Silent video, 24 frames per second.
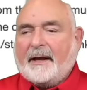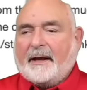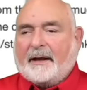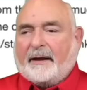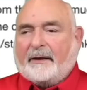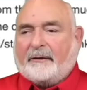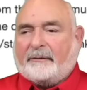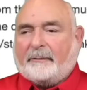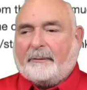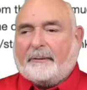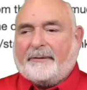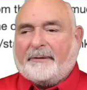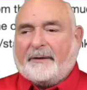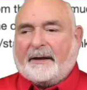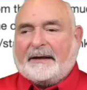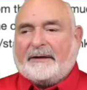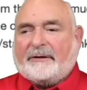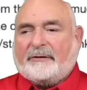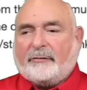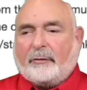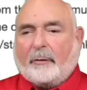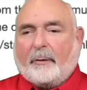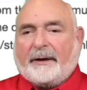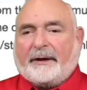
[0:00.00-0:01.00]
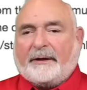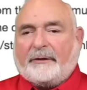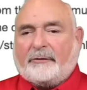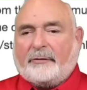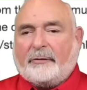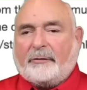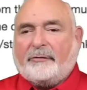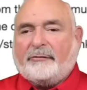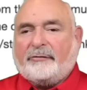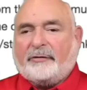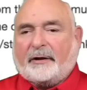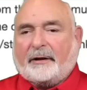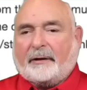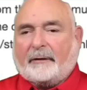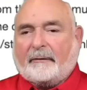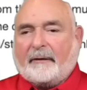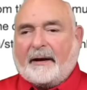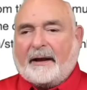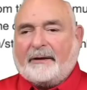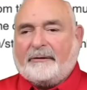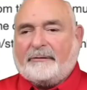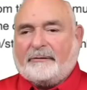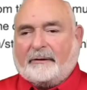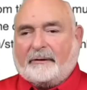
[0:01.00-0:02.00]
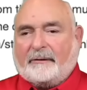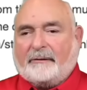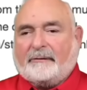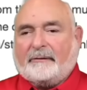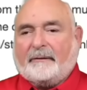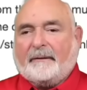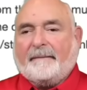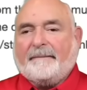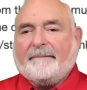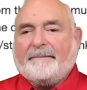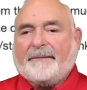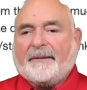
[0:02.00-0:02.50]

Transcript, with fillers: is within 22 generations.